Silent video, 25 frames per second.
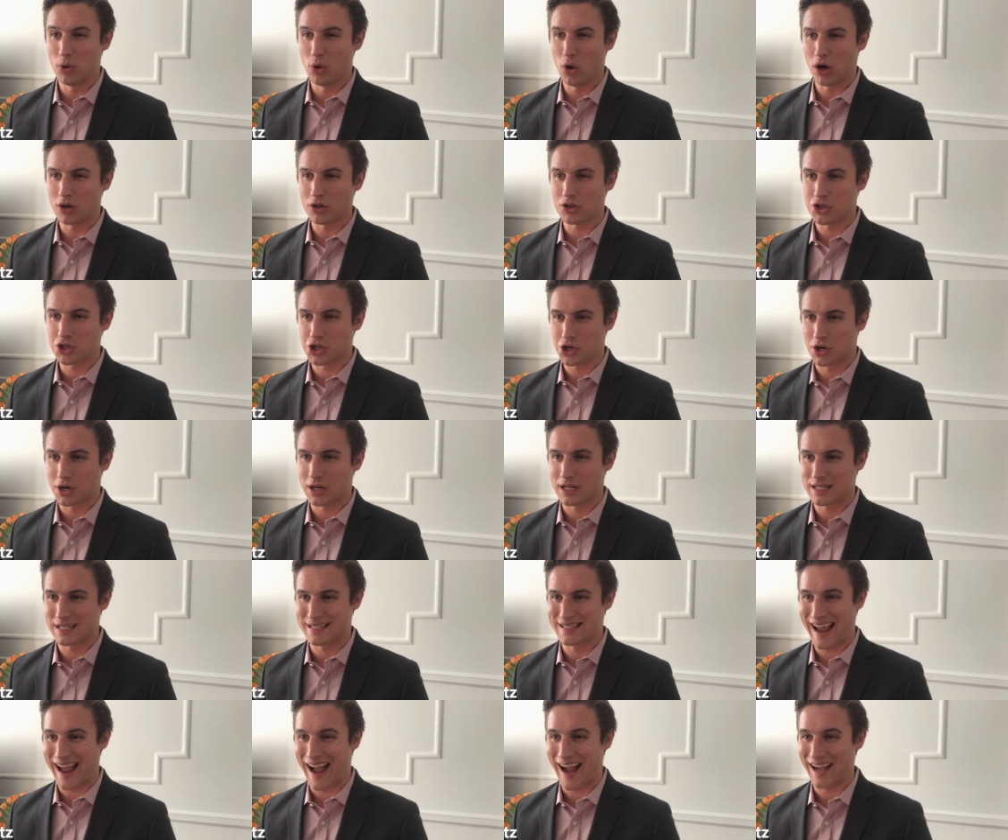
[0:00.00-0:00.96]
Noting
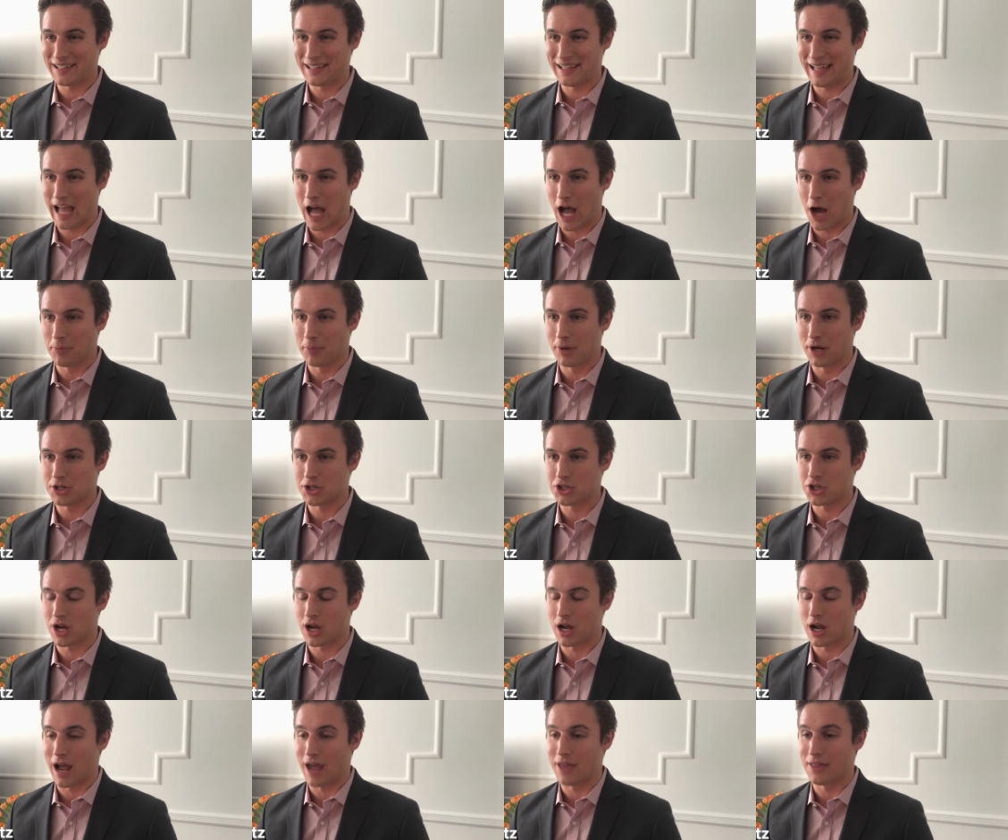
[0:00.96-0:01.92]
that environmental
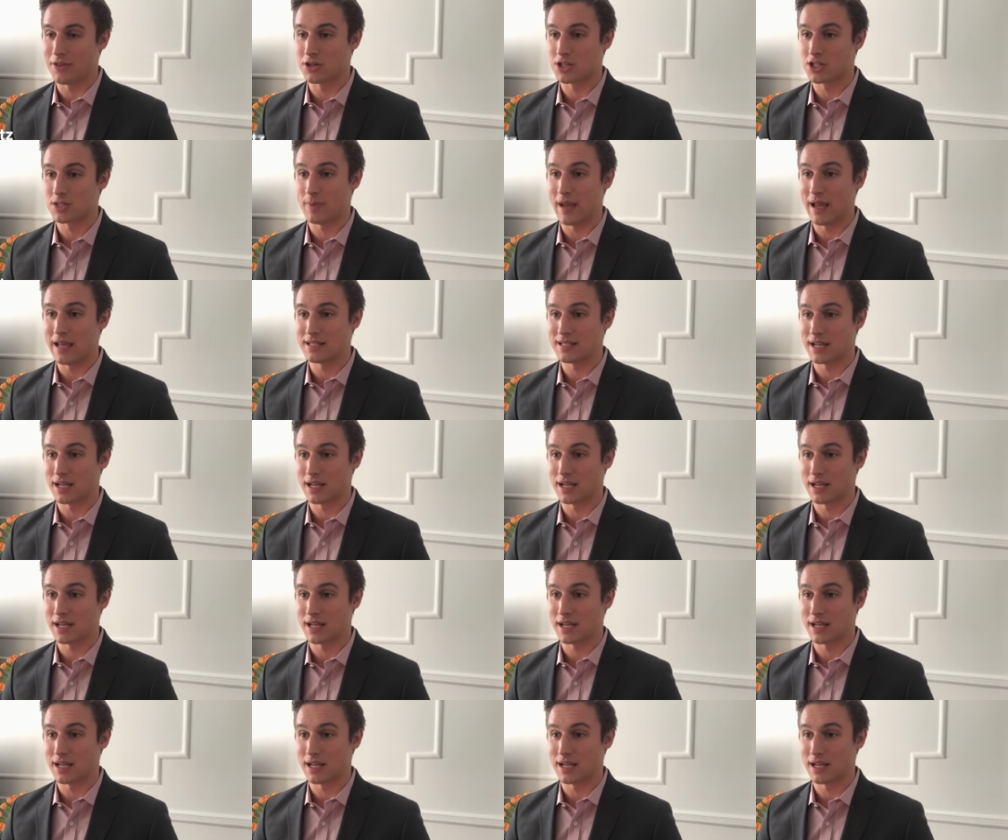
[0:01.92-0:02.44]
review could